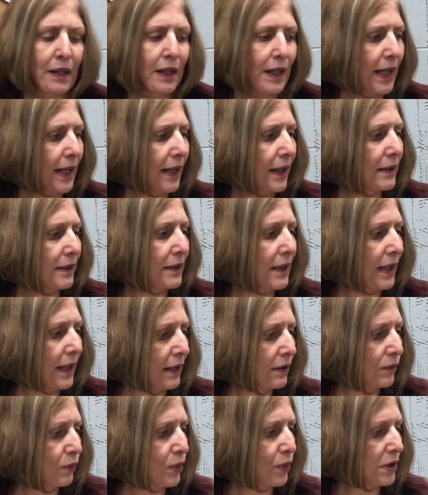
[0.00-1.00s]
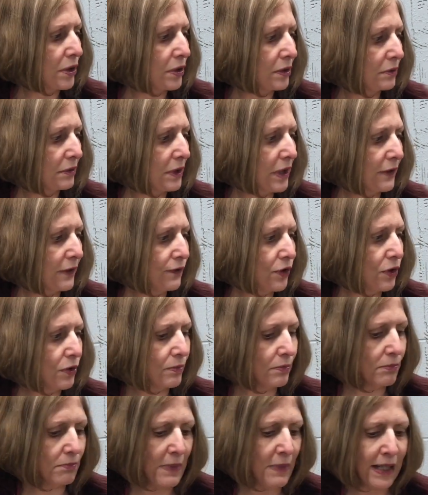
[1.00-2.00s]
and it will give you
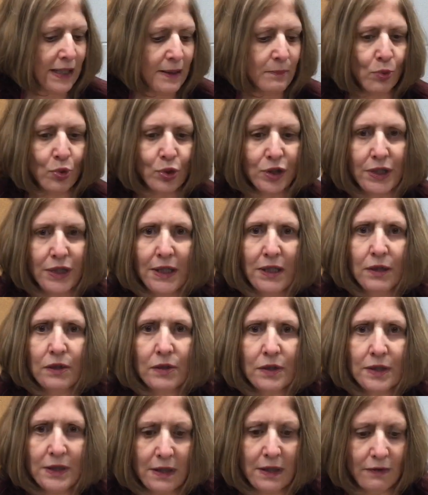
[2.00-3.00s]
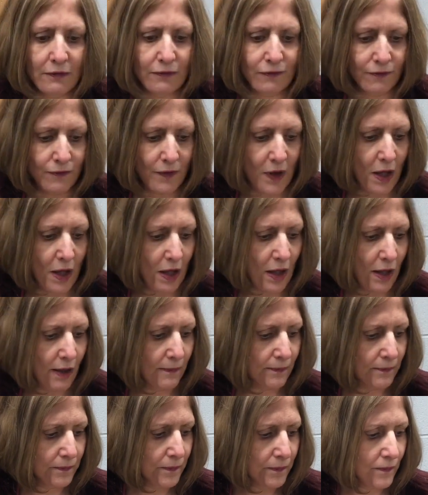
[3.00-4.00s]
many more years of
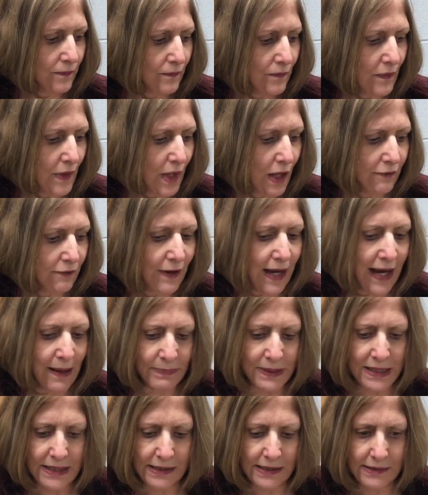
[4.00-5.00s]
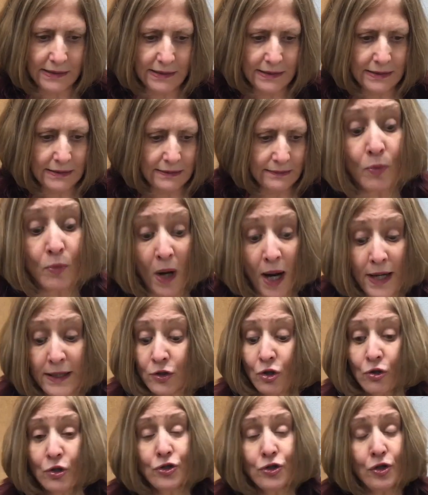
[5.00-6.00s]
uh, of happiness. I
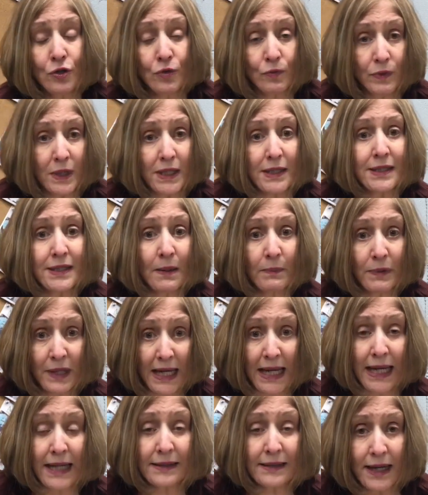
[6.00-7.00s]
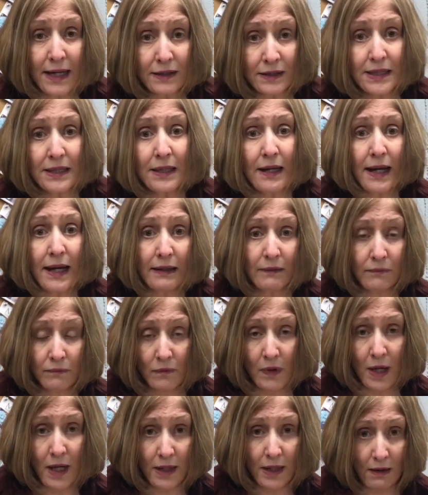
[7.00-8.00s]
encourage you to read some of the handouts that I,
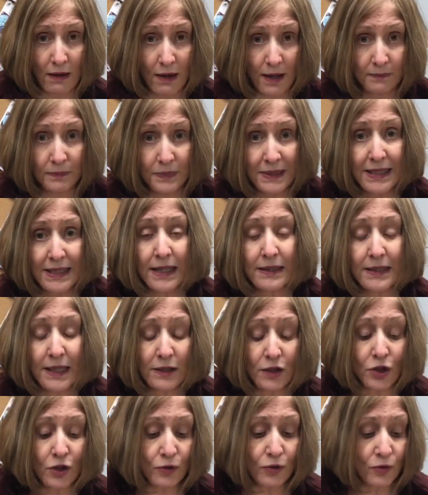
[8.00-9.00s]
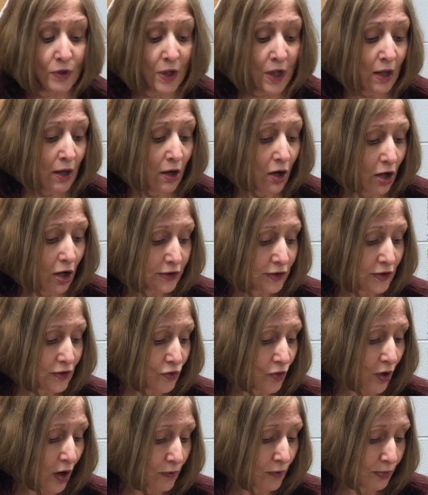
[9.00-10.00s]
I I'm sending you on
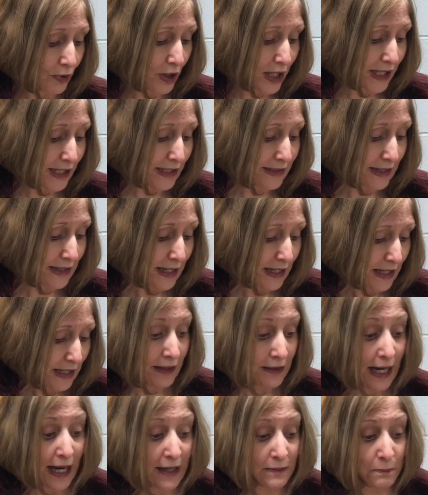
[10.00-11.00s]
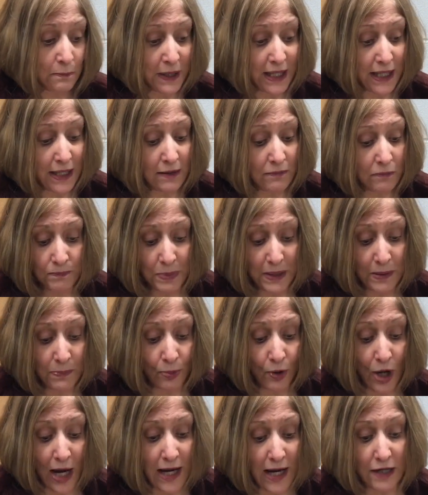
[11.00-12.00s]
straw braid, and be be
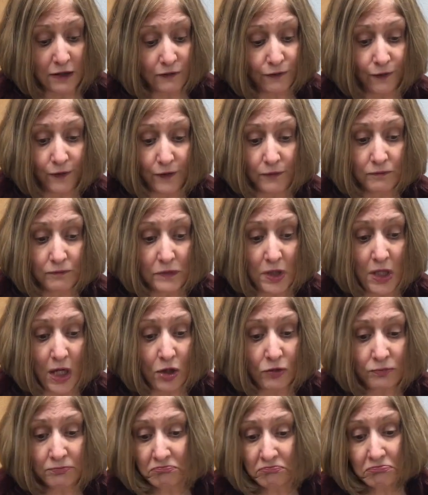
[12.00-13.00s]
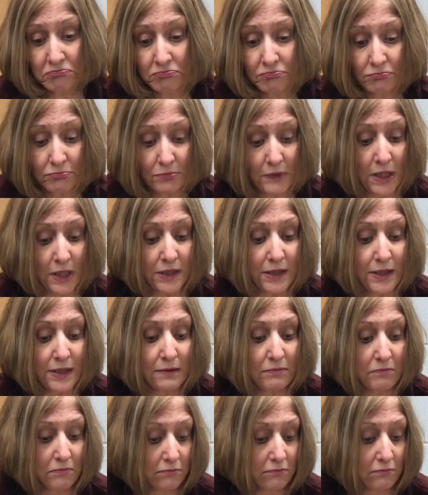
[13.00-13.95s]
brave you know, it's,